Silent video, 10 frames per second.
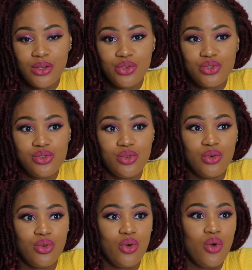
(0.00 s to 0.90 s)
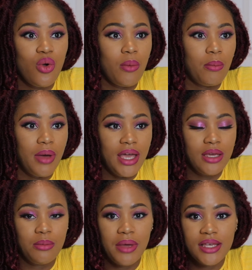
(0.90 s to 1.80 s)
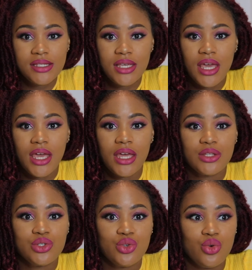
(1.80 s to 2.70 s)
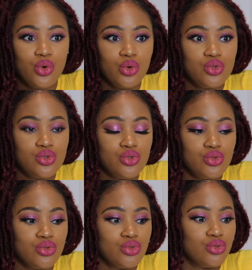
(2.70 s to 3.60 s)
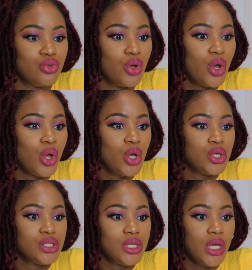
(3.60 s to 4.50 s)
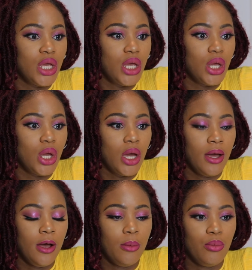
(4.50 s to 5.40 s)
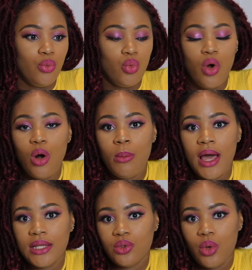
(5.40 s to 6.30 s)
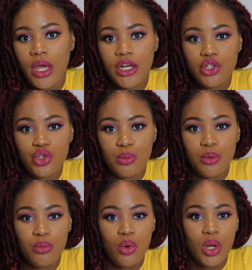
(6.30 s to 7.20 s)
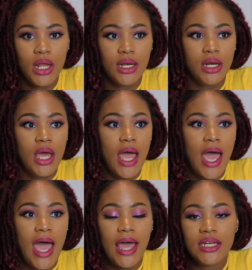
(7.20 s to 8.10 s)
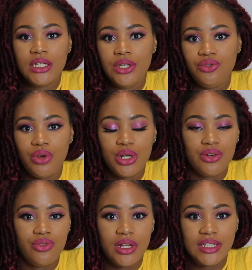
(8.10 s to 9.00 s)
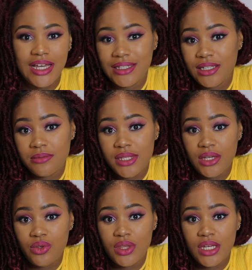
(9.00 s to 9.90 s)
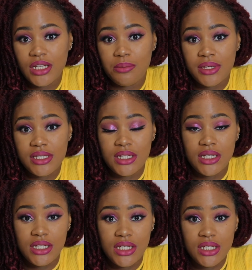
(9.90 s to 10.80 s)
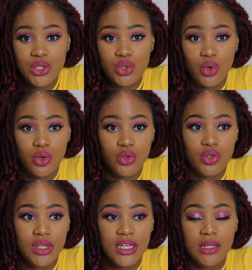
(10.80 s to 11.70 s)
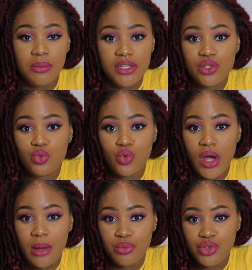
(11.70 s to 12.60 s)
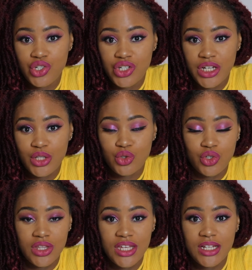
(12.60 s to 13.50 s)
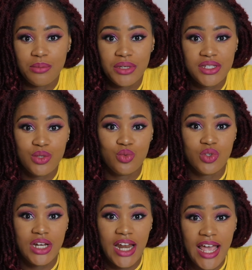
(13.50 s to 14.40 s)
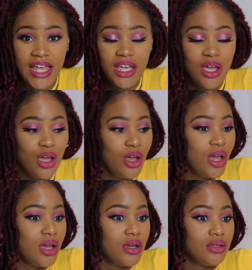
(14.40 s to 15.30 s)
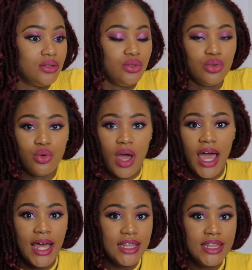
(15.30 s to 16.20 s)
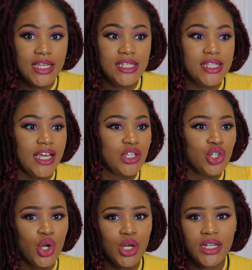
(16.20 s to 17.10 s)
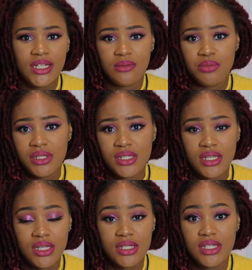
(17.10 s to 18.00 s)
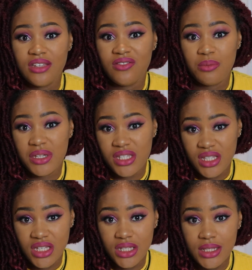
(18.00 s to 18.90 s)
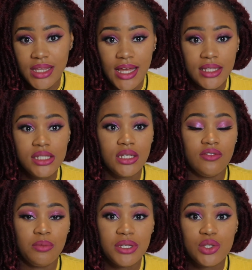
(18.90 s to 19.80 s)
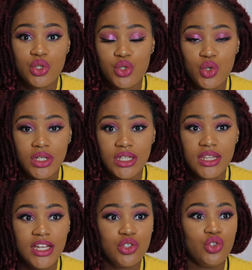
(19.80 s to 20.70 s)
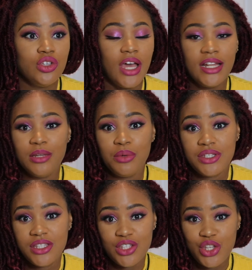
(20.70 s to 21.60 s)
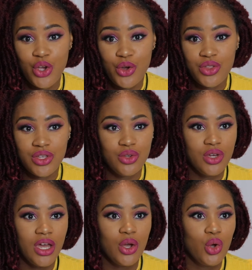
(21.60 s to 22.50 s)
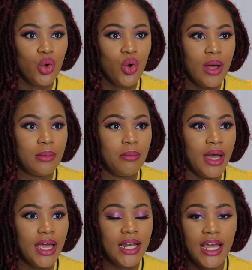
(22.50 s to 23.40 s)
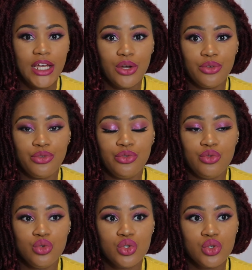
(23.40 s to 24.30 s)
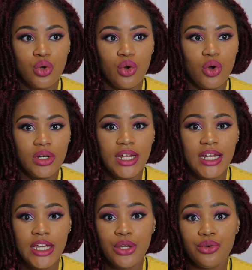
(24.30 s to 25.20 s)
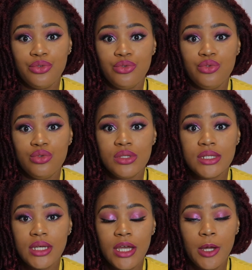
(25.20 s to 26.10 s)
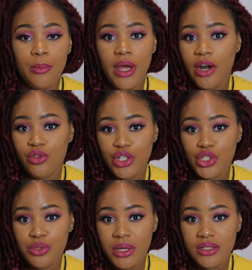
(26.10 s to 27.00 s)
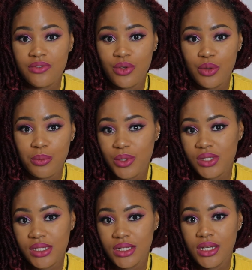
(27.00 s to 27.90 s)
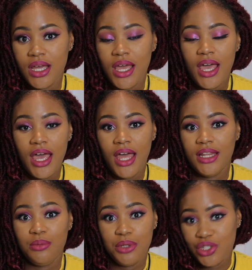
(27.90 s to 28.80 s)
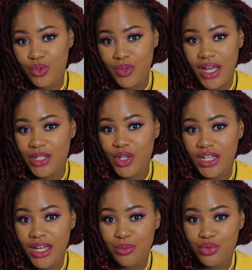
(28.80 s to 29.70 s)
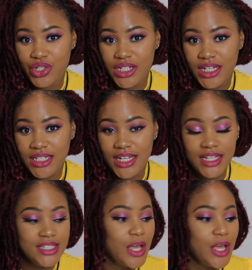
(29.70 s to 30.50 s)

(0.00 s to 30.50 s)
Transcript: So buy a basket, go to say Walmart or any shopping mall and add different items that you think the person needs or you think the person will appreciate or you think the person would like. You know, add things like chocolate, biscuits if the person eats that. If the person does not eat that and the person is healthy, you can go and buy like a fruit or order like a fruit arrangement for the person, and the person will actually appreciate that.